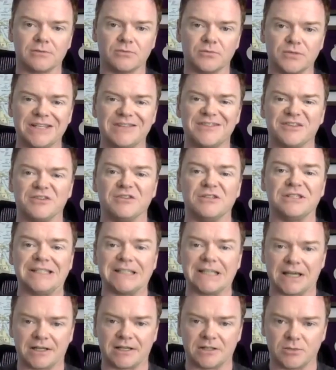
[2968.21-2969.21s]
Within 30
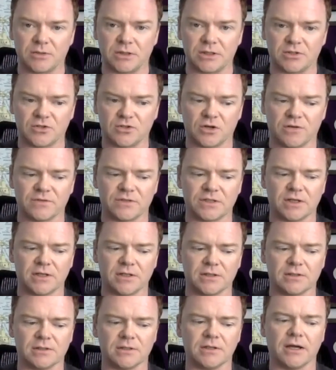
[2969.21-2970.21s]
seconds of winning the driver's
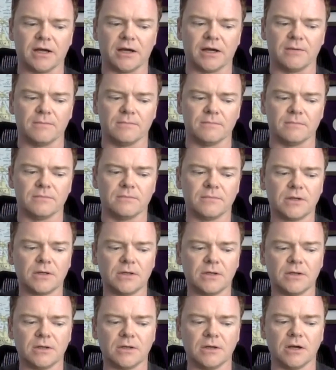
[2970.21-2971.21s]
title.
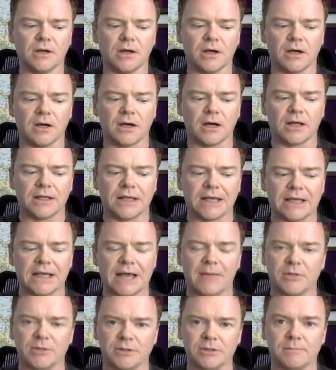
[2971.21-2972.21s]
and then
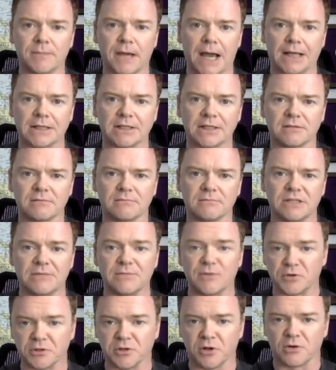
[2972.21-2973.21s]
Hamilton passed
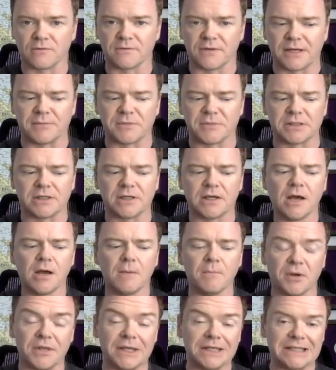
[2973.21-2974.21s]
Timo Glock famously,
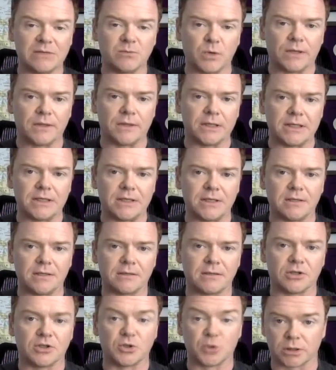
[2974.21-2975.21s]
but they did win the
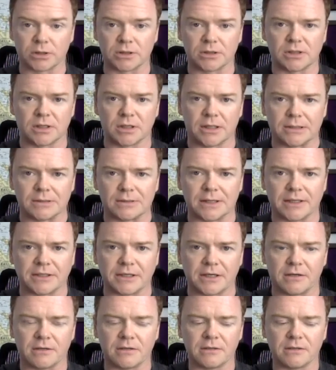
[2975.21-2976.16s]
constructors title that year.